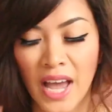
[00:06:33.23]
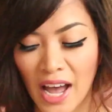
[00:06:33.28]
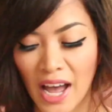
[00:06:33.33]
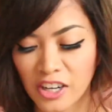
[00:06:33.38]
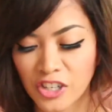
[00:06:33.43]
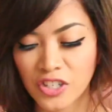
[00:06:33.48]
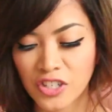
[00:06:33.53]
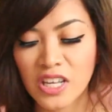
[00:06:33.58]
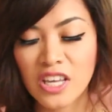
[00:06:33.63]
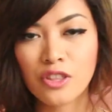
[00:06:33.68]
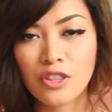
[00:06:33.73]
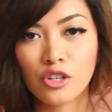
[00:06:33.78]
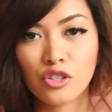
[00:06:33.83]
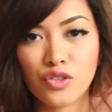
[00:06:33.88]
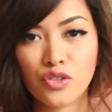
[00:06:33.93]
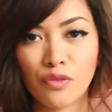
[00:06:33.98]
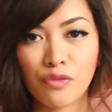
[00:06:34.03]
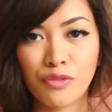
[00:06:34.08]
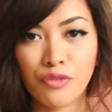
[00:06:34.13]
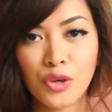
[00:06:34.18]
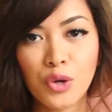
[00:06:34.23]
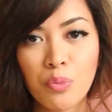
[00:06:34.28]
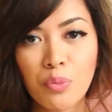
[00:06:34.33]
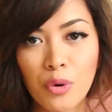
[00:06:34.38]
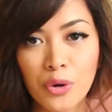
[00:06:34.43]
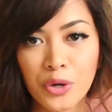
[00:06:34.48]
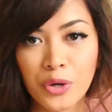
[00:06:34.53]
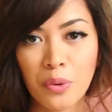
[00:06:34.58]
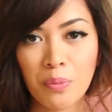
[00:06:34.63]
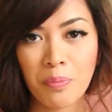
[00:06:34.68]
Actually, there's a few
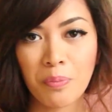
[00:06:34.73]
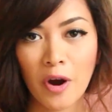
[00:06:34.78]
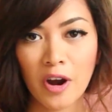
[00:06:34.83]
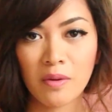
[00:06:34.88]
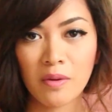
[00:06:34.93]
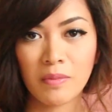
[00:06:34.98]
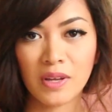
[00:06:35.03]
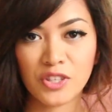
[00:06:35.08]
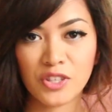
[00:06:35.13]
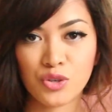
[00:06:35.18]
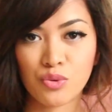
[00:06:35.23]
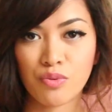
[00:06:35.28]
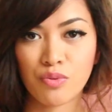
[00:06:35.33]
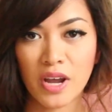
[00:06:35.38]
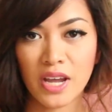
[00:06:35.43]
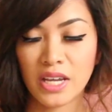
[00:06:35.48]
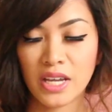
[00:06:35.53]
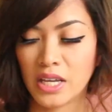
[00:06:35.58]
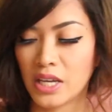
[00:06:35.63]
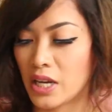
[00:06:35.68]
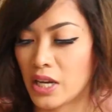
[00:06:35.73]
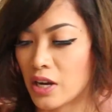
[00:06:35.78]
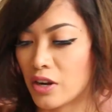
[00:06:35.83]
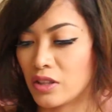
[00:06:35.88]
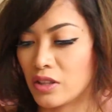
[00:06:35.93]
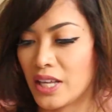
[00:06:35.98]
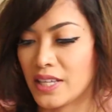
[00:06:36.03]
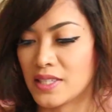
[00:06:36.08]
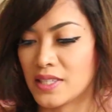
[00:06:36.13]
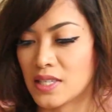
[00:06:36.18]
more compartments right here.
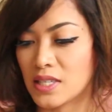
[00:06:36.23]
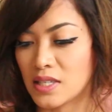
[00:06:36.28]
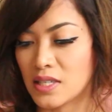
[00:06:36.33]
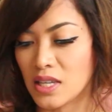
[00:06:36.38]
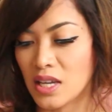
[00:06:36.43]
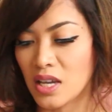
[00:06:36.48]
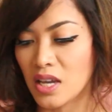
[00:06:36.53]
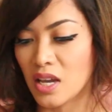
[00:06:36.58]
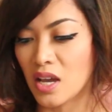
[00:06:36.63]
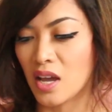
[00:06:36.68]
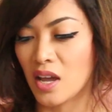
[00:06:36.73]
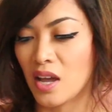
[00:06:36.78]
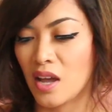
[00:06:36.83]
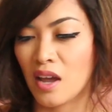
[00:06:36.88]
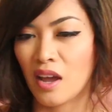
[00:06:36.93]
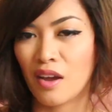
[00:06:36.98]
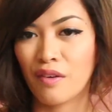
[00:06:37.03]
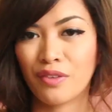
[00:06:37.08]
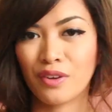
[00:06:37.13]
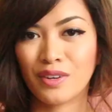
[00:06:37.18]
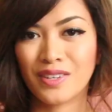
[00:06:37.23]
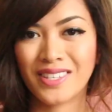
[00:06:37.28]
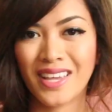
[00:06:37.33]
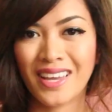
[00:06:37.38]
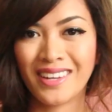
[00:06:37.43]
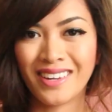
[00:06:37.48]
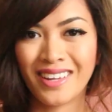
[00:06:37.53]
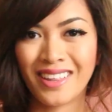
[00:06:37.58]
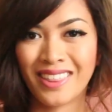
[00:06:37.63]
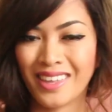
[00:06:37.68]
Let's see if there's
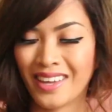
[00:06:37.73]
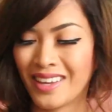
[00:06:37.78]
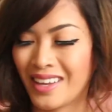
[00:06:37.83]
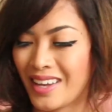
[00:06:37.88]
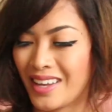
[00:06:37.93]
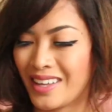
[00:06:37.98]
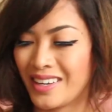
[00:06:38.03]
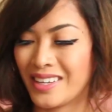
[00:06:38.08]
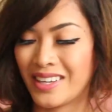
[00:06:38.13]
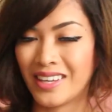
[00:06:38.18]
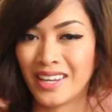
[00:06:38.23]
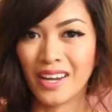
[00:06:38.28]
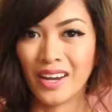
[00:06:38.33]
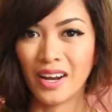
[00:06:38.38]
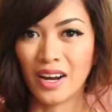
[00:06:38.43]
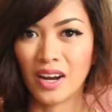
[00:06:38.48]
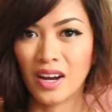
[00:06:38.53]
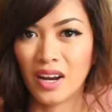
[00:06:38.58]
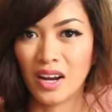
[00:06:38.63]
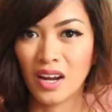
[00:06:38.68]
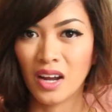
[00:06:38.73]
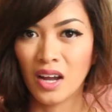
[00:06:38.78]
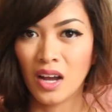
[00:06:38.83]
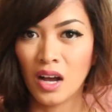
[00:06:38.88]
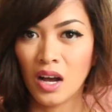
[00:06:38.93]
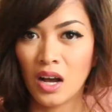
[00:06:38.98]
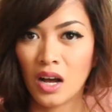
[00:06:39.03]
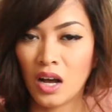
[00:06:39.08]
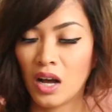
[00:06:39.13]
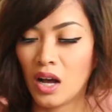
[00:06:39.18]
anything in here.
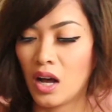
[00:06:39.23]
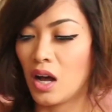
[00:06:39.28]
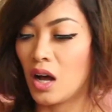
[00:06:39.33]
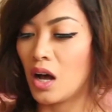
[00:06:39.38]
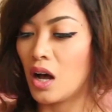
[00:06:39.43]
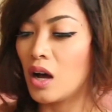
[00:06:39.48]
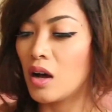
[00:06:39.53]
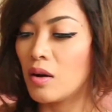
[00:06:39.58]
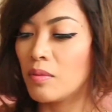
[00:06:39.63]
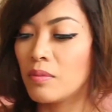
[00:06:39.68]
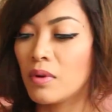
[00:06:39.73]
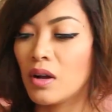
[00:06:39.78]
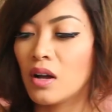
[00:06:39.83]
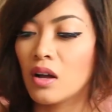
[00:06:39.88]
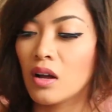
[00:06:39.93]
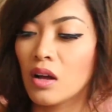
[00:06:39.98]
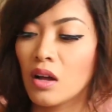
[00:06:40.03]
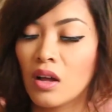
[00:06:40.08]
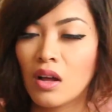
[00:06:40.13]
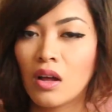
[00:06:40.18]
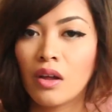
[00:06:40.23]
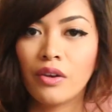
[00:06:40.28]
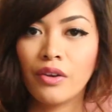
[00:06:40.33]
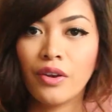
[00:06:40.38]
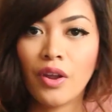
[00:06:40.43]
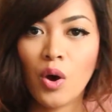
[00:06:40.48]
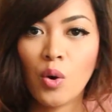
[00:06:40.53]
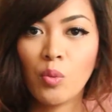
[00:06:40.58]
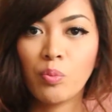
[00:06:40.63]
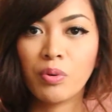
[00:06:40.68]
Um,
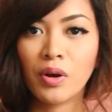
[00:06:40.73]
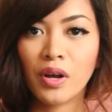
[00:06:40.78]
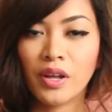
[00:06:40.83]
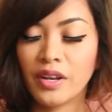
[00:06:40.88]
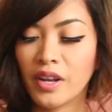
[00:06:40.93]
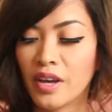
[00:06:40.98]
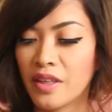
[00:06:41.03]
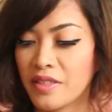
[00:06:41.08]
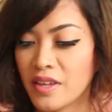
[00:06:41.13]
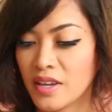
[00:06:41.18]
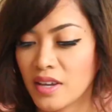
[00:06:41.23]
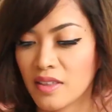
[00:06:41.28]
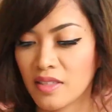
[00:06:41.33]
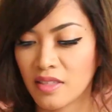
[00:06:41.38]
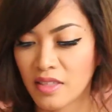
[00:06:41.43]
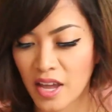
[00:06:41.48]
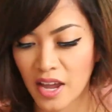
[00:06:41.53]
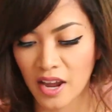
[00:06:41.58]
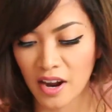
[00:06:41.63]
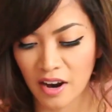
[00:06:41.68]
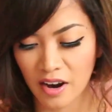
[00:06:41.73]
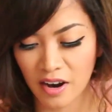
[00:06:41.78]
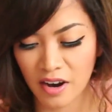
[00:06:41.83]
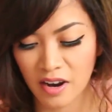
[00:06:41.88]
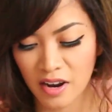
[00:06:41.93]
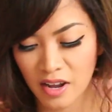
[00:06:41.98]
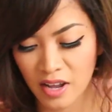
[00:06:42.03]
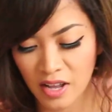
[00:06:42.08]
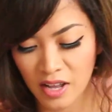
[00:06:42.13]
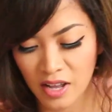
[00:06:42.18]
nope, nothing in
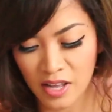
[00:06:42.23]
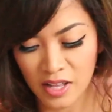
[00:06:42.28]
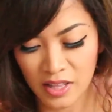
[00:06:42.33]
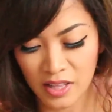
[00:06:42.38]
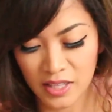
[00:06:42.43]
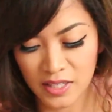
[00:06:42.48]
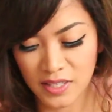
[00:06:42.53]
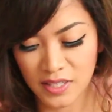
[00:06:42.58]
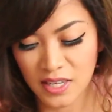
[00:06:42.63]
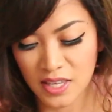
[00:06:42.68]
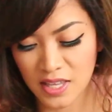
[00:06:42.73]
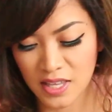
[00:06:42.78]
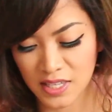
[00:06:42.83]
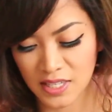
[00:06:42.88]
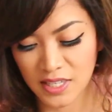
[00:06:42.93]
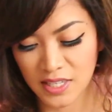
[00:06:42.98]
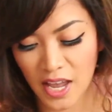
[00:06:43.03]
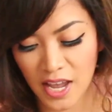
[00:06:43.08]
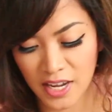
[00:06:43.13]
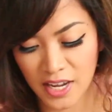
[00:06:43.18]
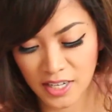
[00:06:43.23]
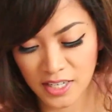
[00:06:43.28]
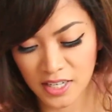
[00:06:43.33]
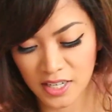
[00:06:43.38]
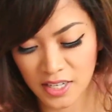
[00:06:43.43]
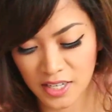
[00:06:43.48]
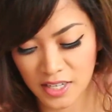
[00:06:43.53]
there. Let's see this side.